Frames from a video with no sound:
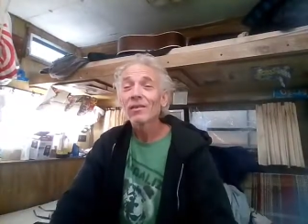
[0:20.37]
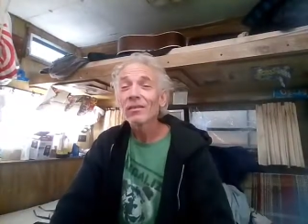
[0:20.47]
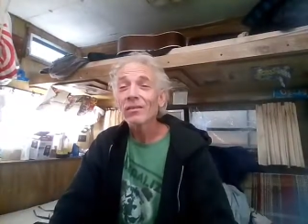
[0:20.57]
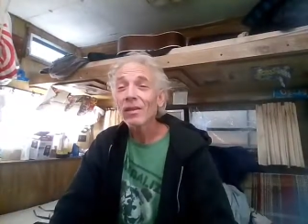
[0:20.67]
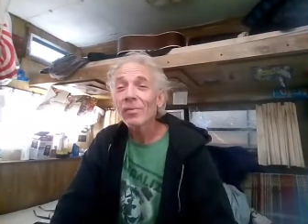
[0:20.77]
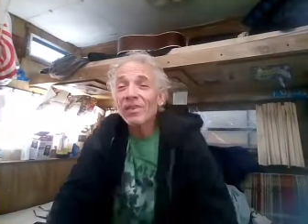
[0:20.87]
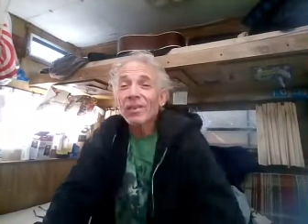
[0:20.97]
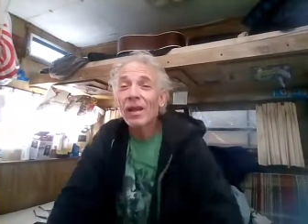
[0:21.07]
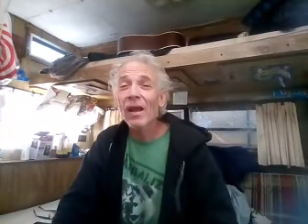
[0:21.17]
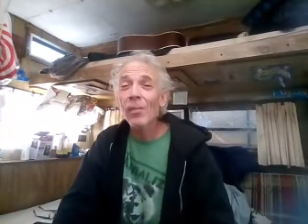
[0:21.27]
sleep in your
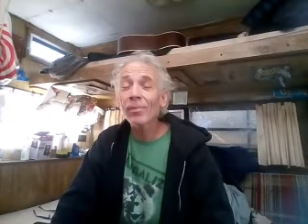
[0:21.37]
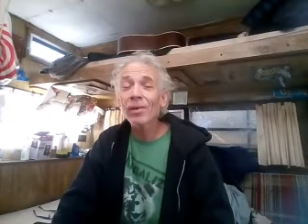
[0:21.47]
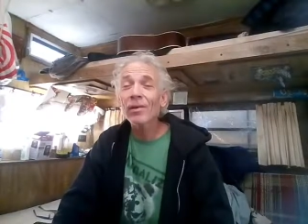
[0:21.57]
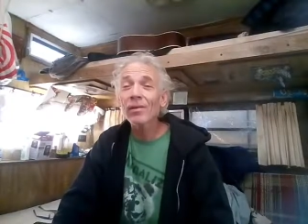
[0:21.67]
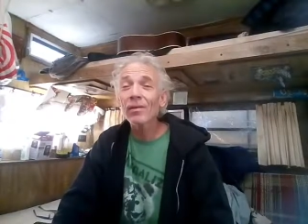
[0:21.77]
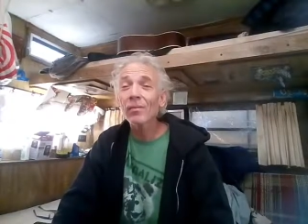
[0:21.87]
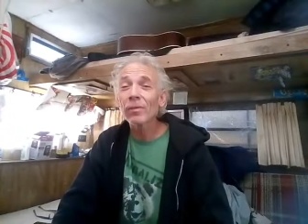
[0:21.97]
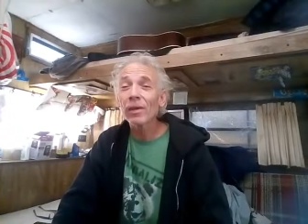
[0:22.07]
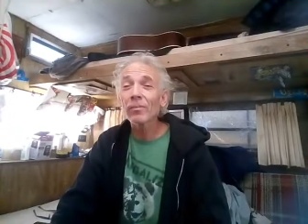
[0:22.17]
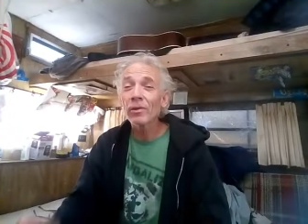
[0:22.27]
camper and
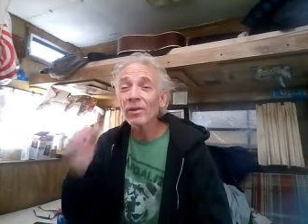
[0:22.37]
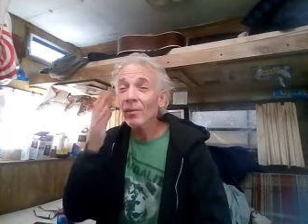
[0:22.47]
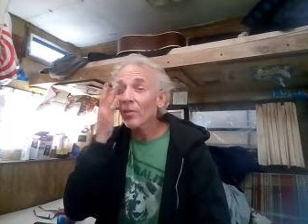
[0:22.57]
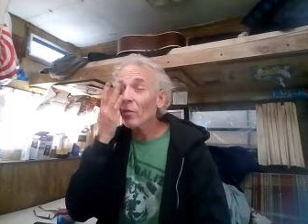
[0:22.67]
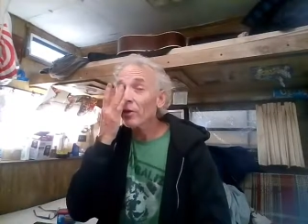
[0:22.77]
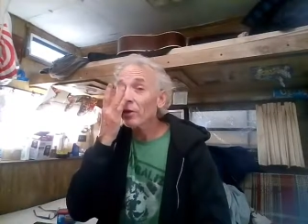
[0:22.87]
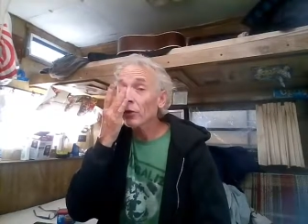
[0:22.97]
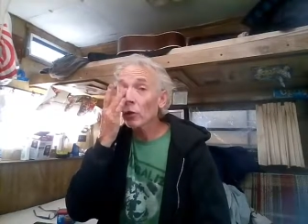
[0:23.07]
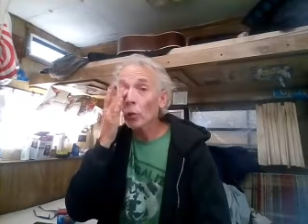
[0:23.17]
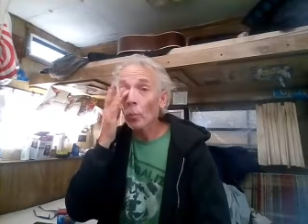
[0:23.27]
play music, but what do you
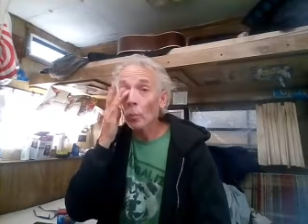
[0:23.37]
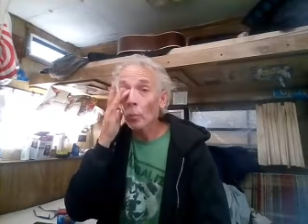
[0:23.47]
do?